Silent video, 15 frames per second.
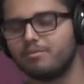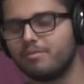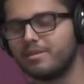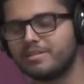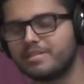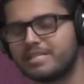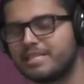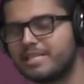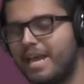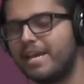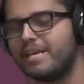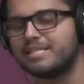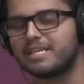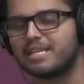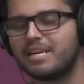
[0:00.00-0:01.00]
Worst
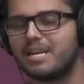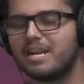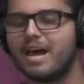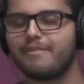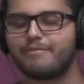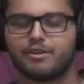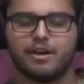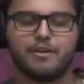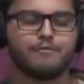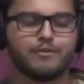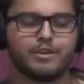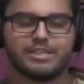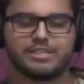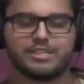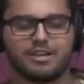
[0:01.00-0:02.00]
things in life come
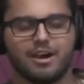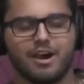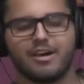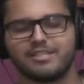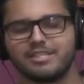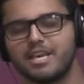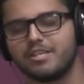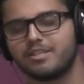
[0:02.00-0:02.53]
free to us,